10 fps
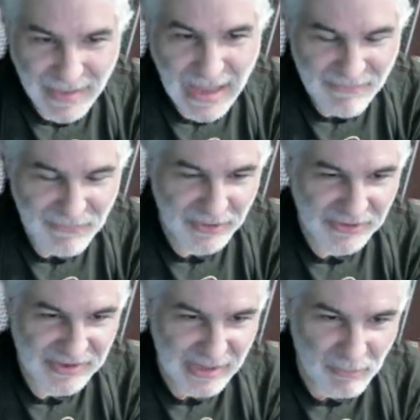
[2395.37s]
I feel the
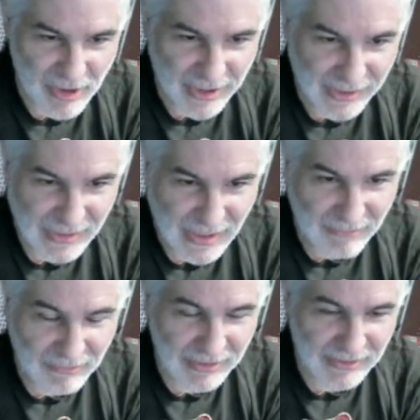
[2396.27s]
same way. I
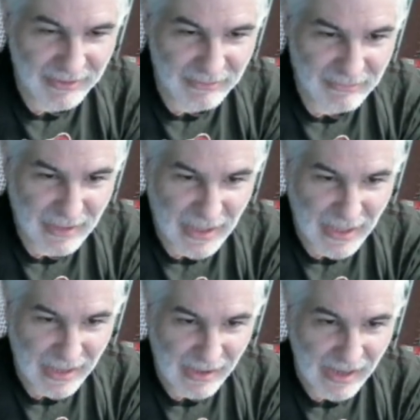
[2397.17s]
really do.
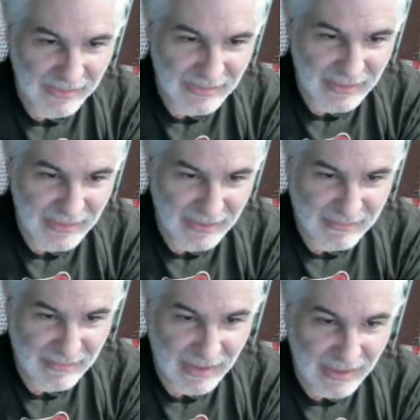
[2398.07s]
I think it's
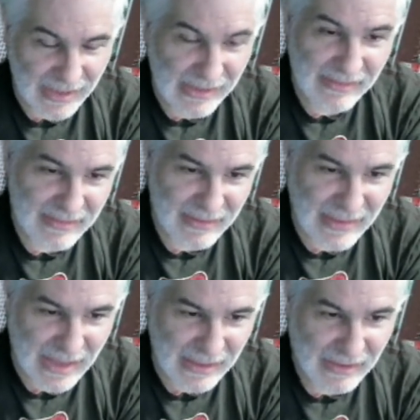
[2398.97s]
anything that